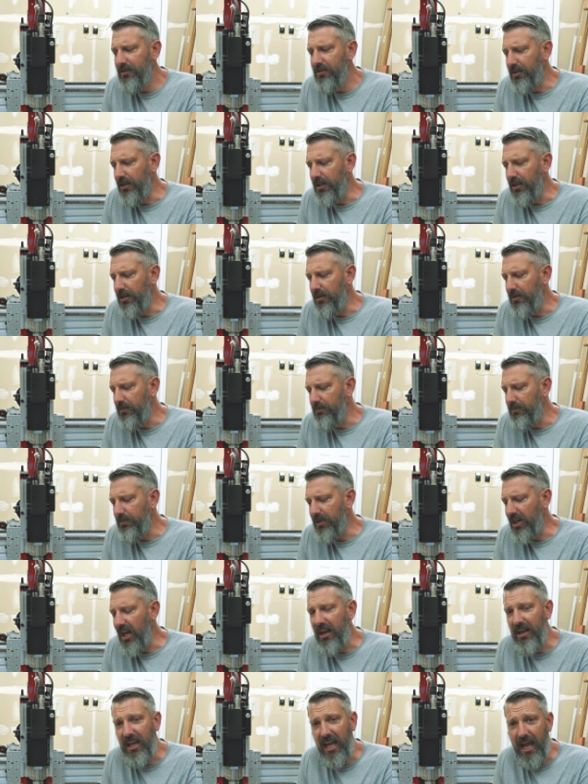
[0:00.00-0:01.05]
Um, but
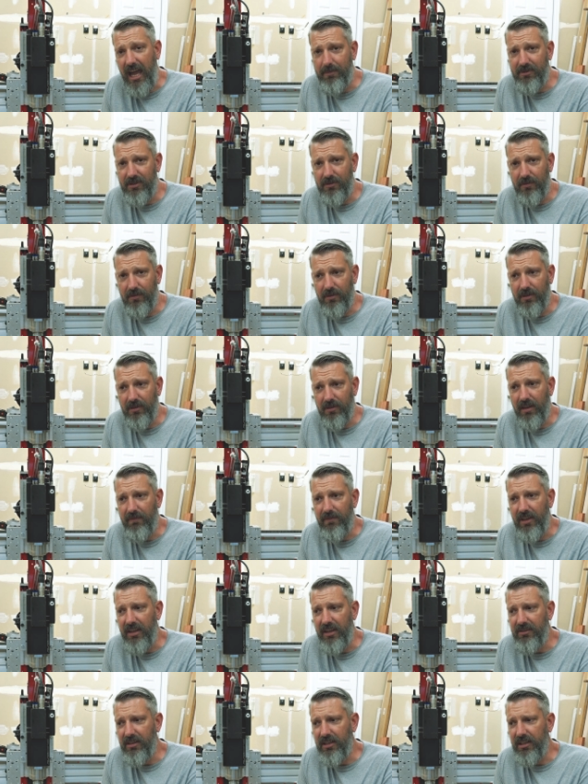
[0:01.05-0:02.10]
I absolutely love
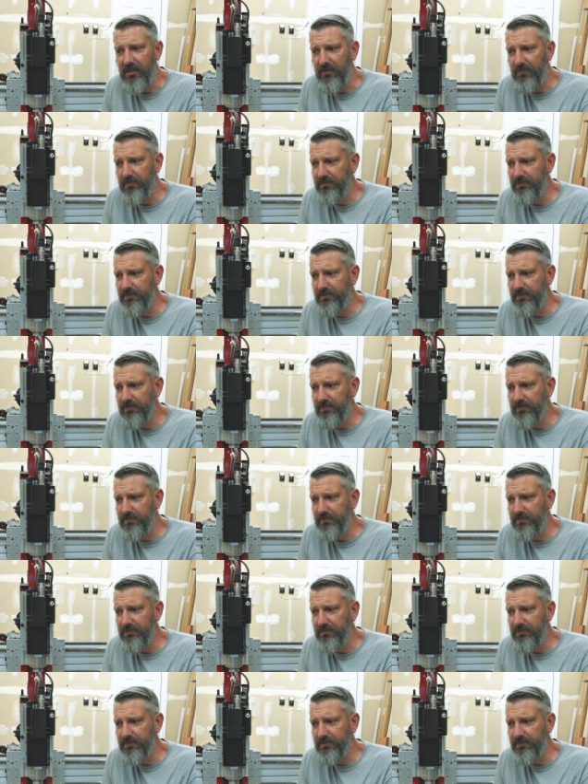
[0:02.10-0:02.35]
that thing.